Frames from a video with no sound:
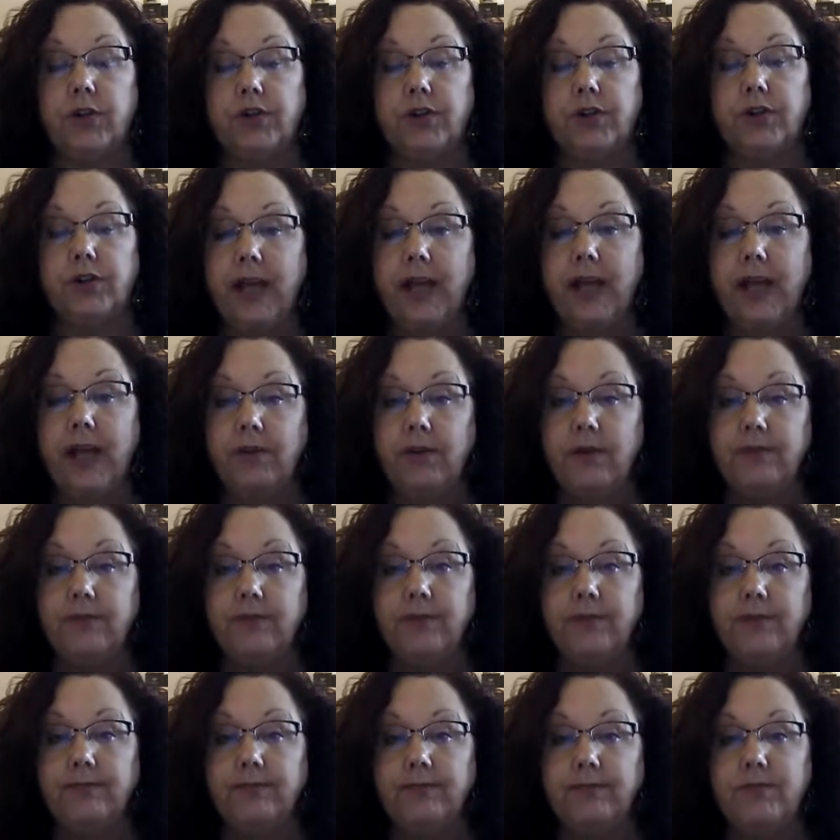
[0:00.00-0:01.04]
for
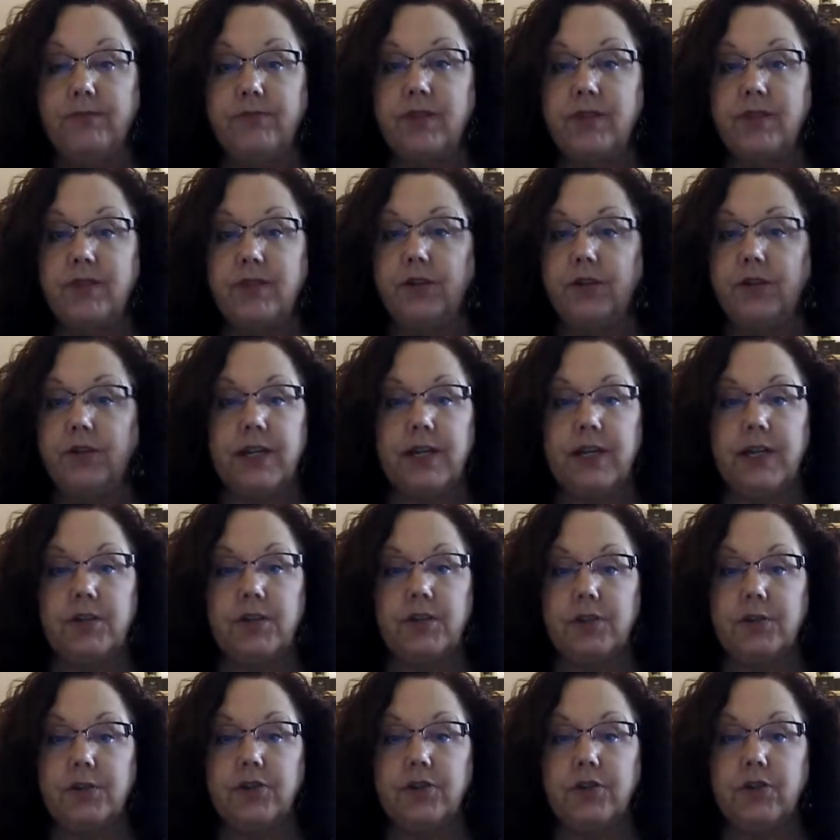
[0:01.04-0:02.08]
yourself, just like your
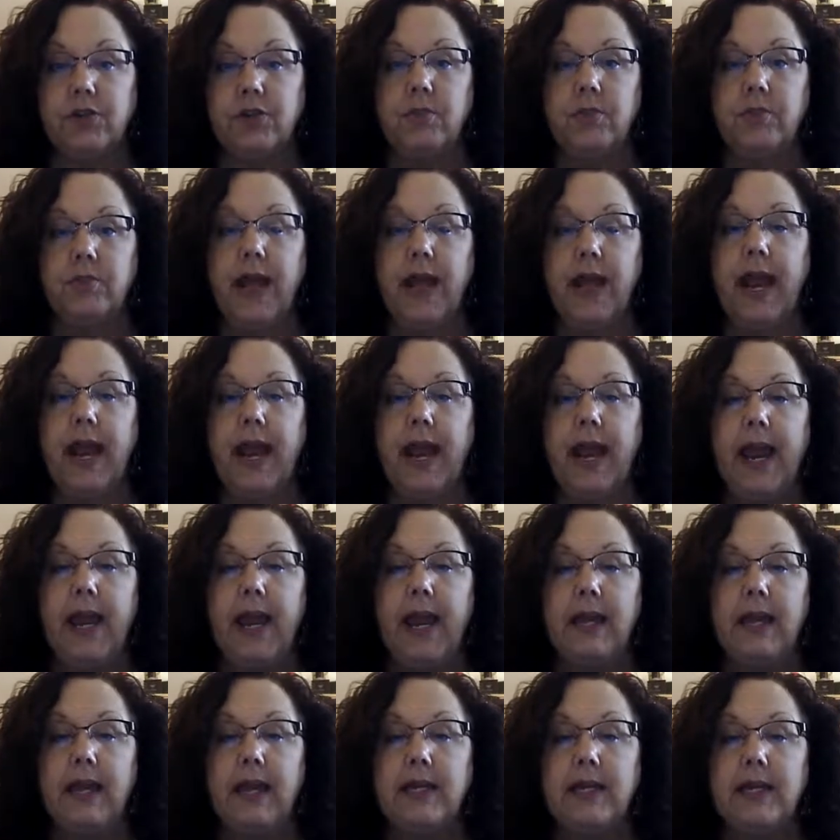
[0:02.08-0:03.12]
customers do,
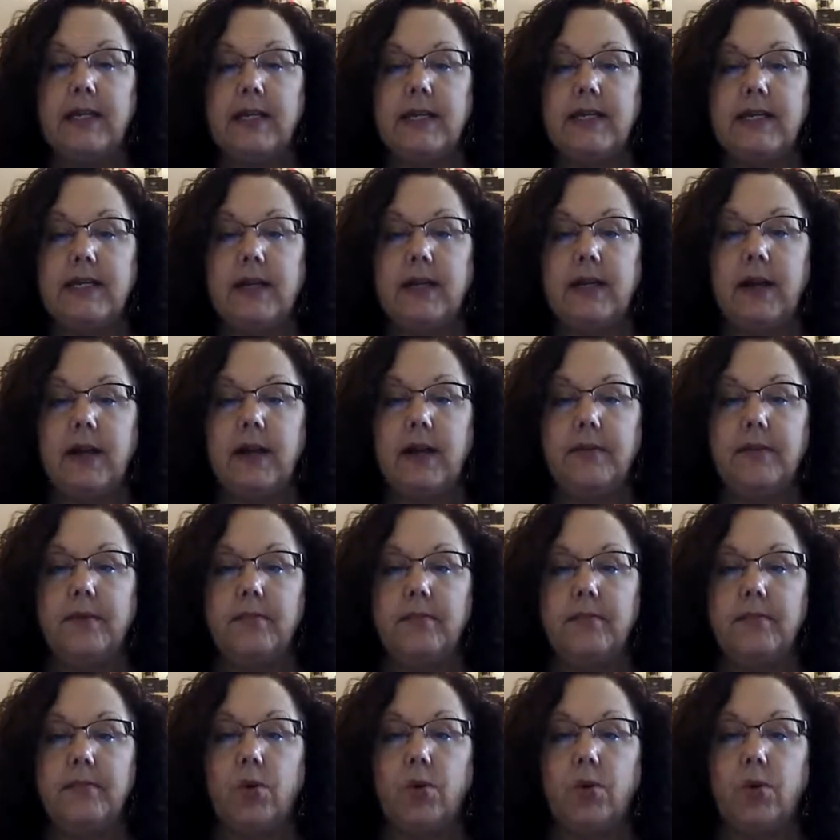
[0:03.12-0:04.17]
and
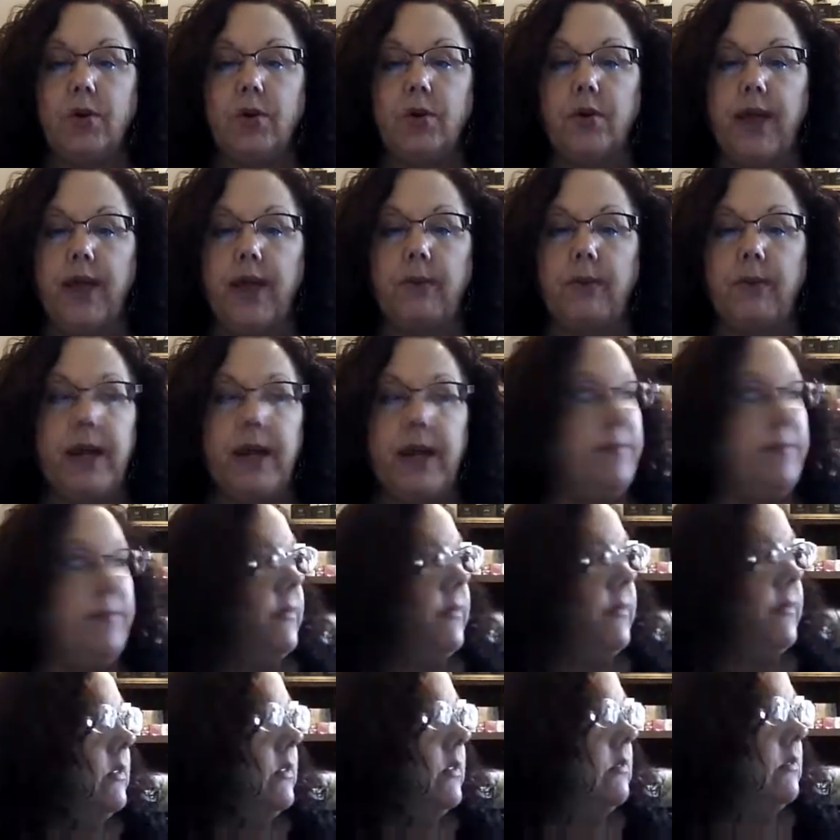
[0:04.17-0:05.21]
order that way.
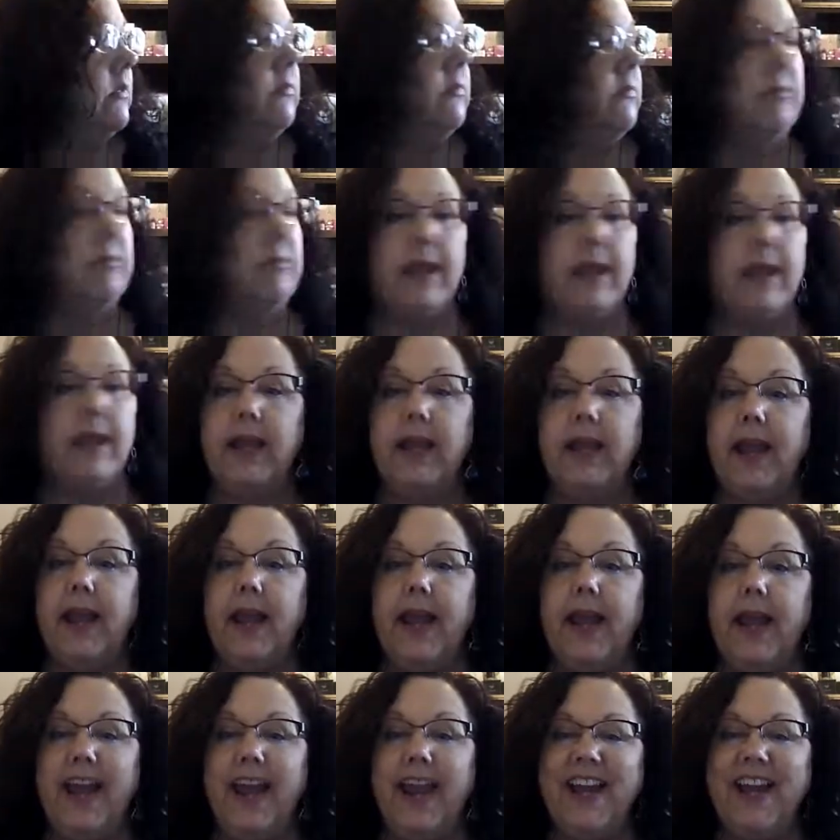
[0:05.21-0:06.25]

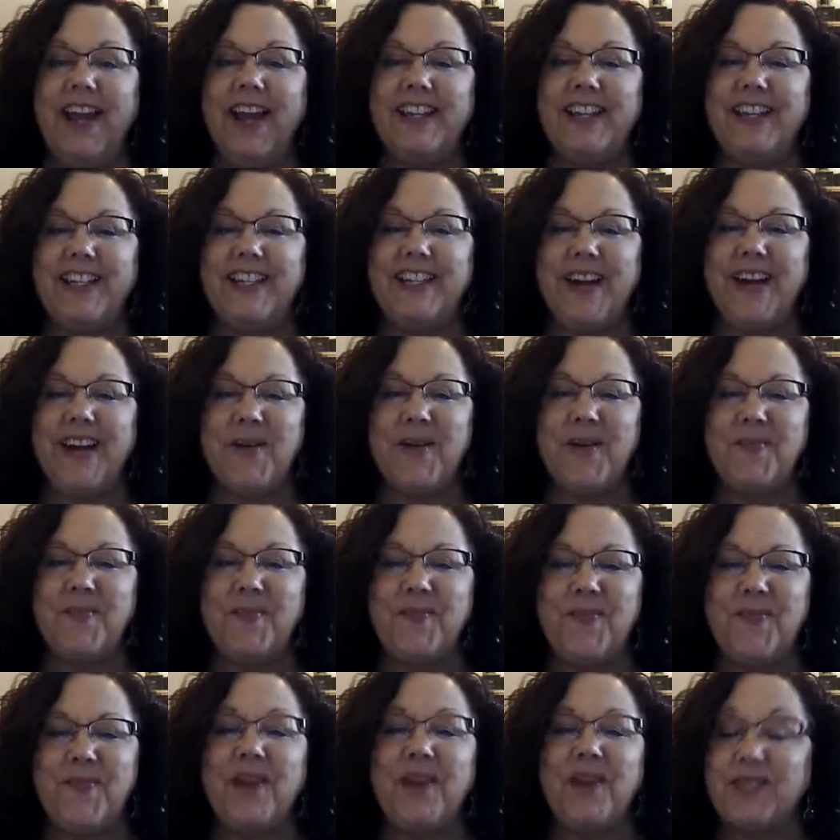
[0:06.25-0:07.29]
And
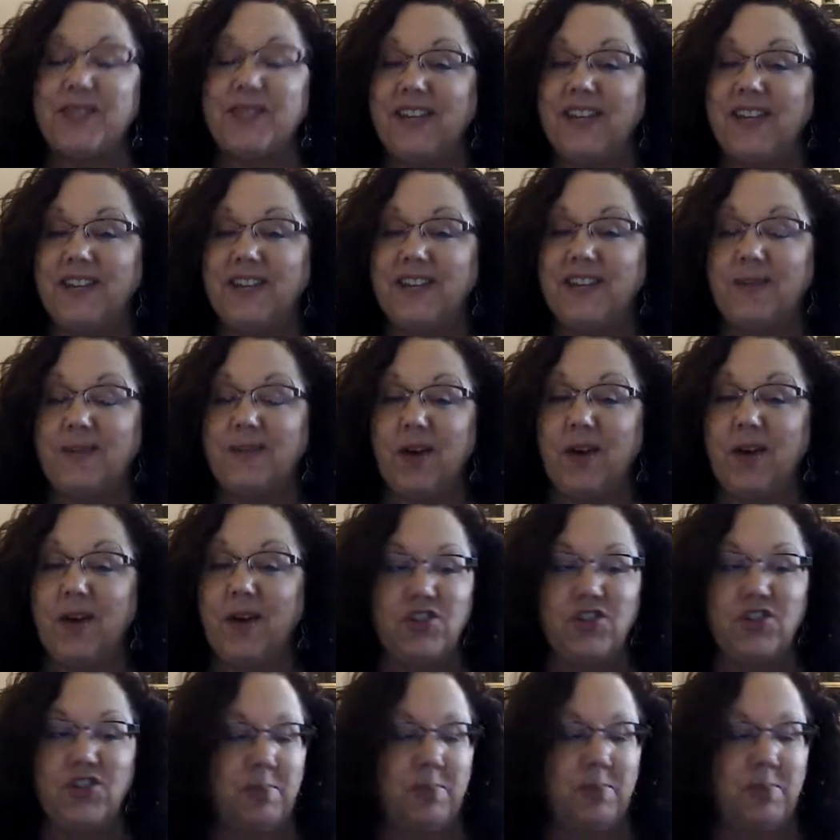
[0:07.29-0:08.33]
that will save you some
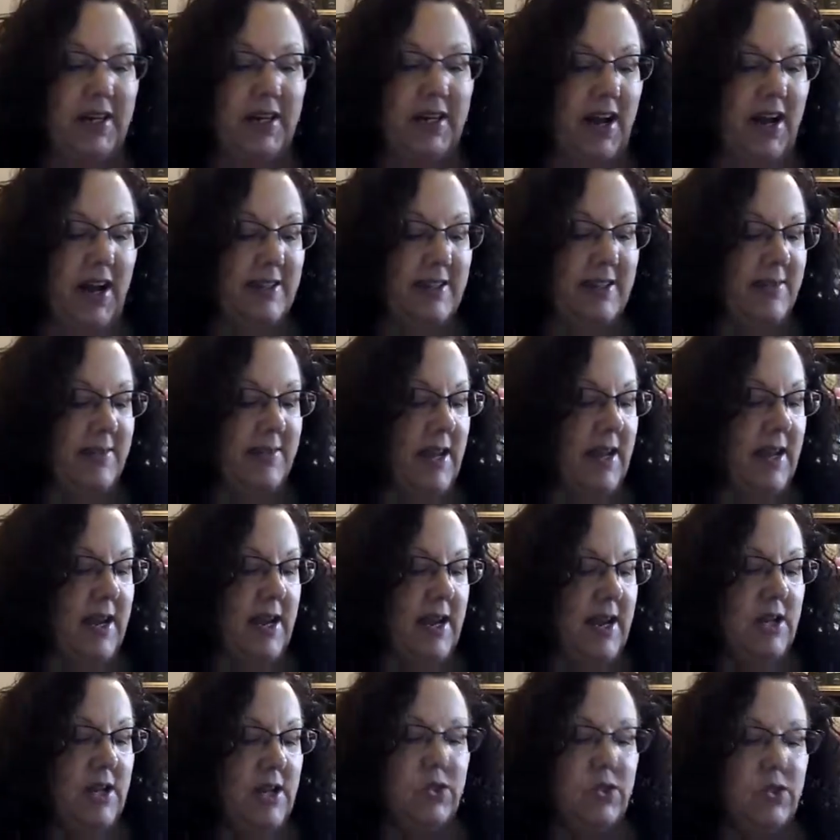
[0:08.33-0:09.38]
on the shipping costs.
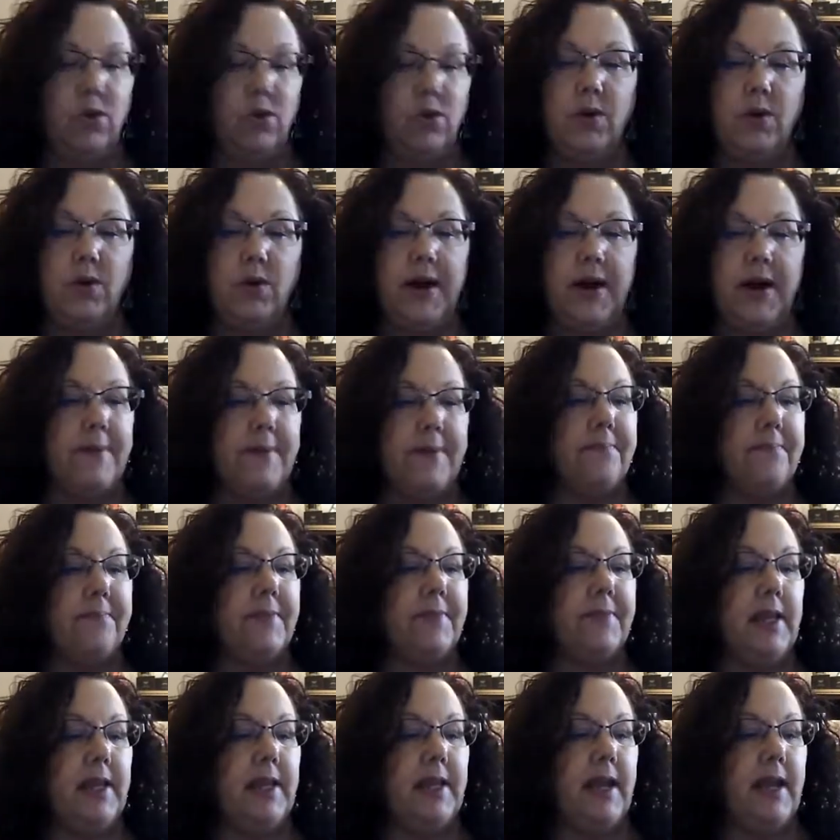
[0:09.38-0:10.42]
So,
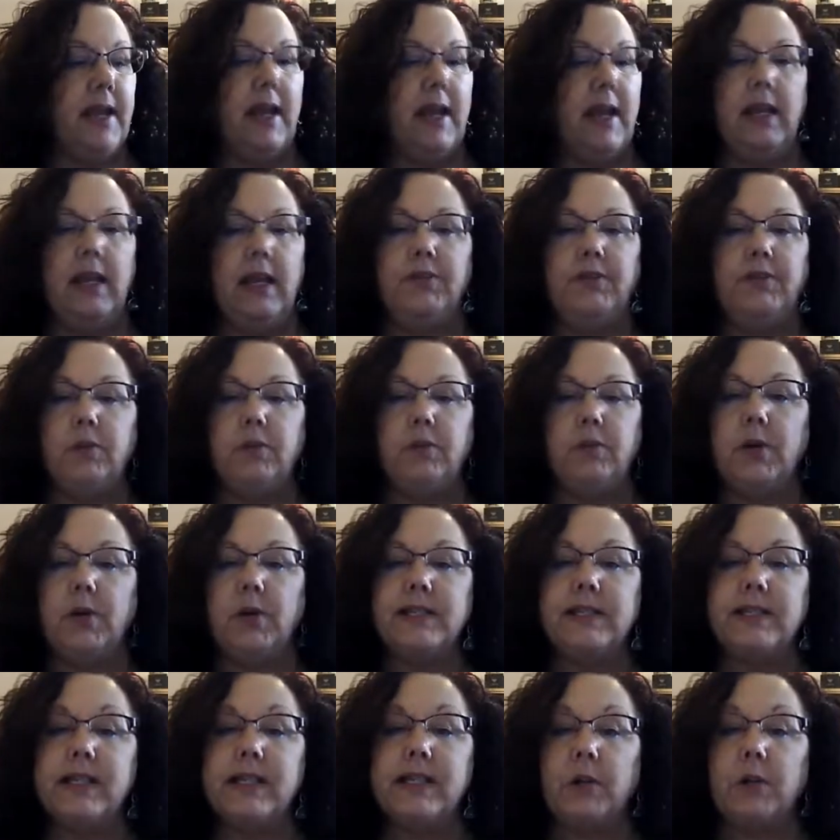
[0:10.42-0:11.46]
and if you're in
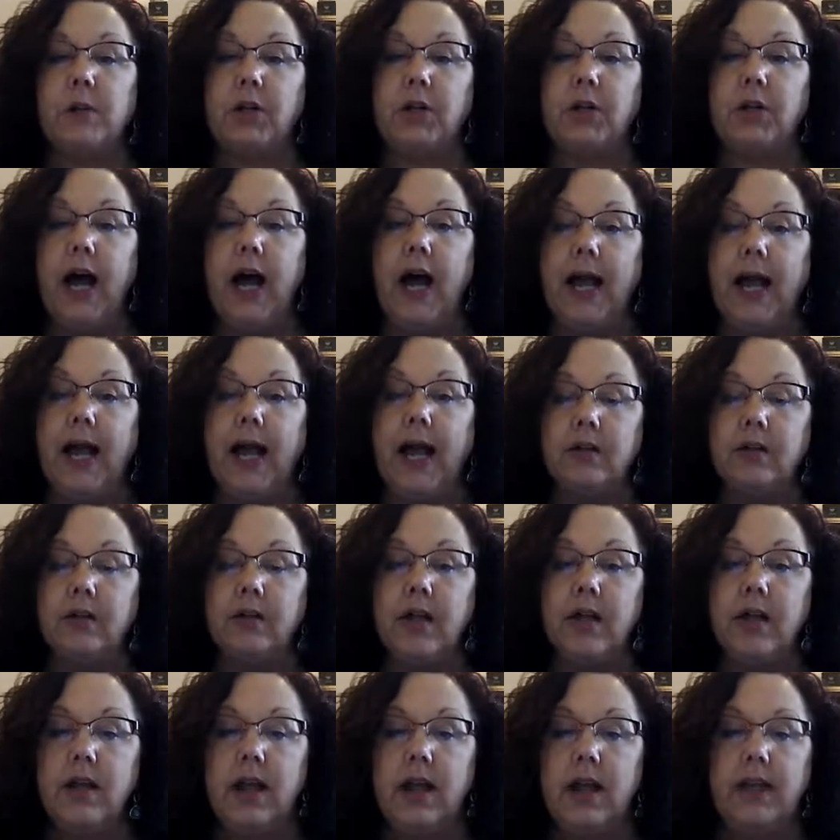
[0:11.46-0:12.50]
President's Club or
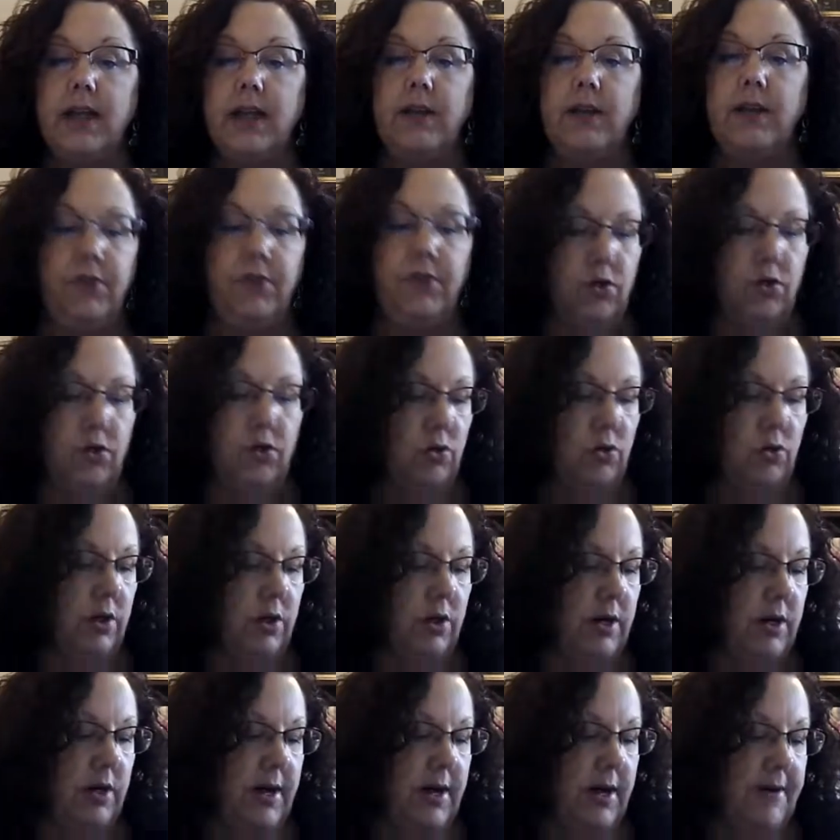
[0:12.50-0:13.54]
higher, if
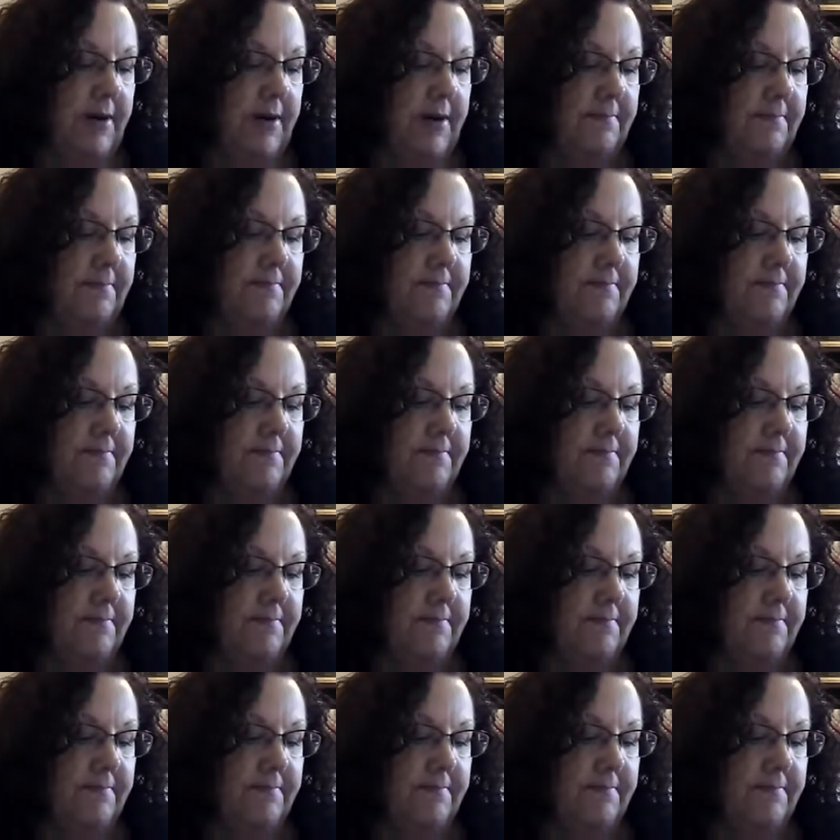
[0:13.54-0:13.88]
your